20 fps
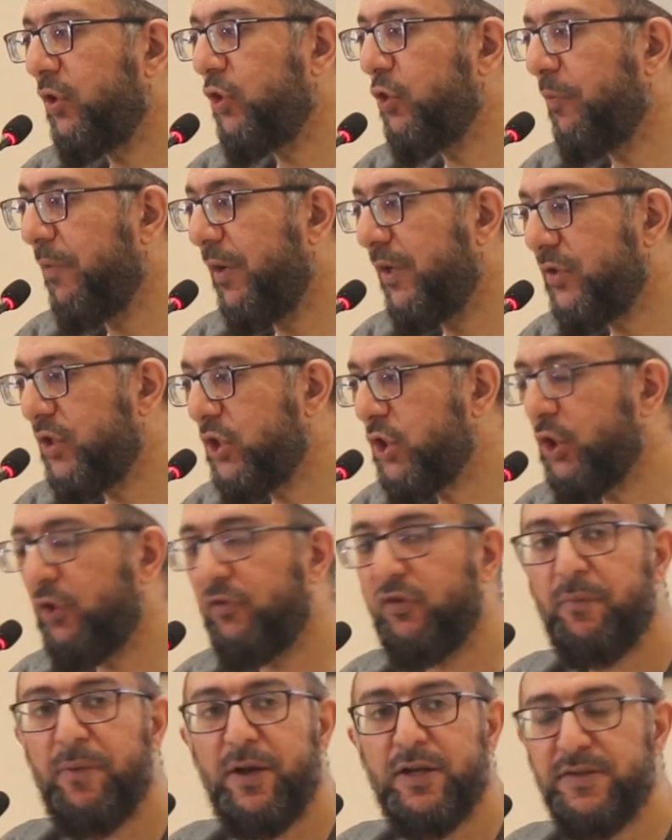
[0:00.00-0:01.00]
and dehumanization
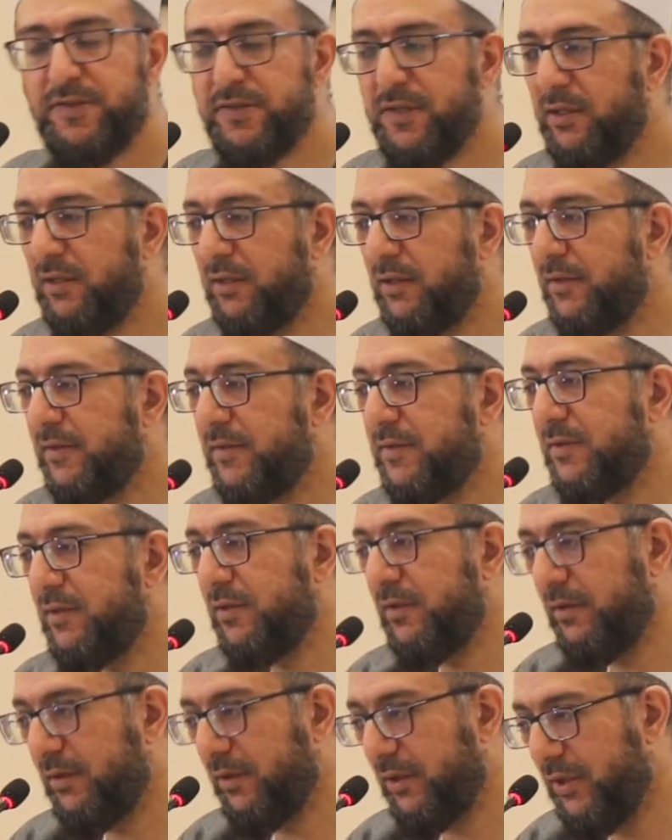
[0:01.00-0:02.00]
of the
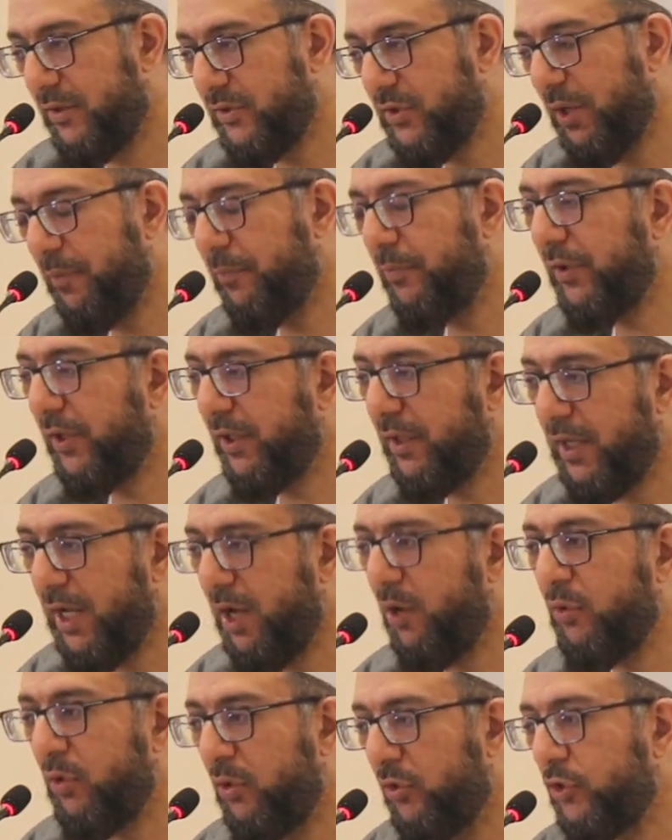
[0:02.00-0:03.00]
Palestinians, contemporary
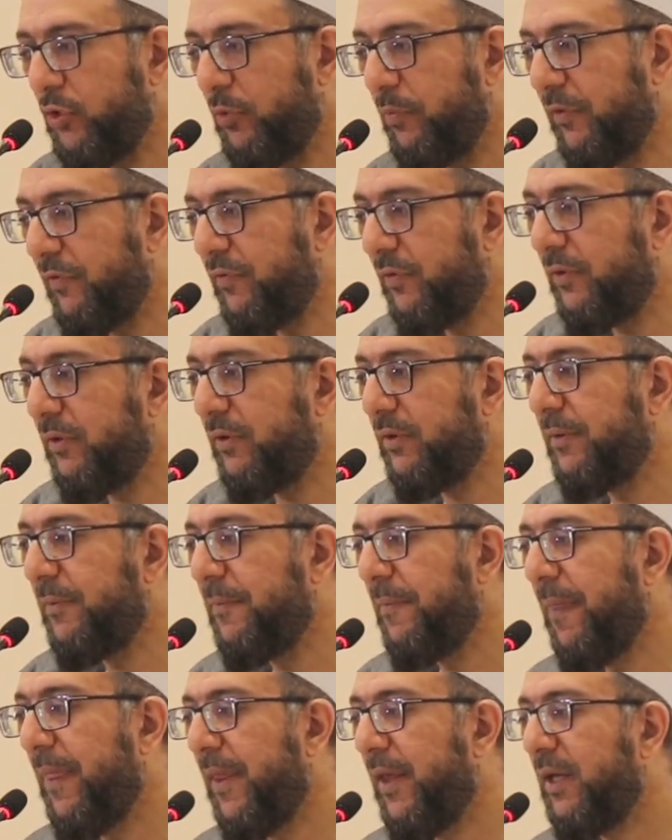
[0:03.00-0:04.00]
now and also before.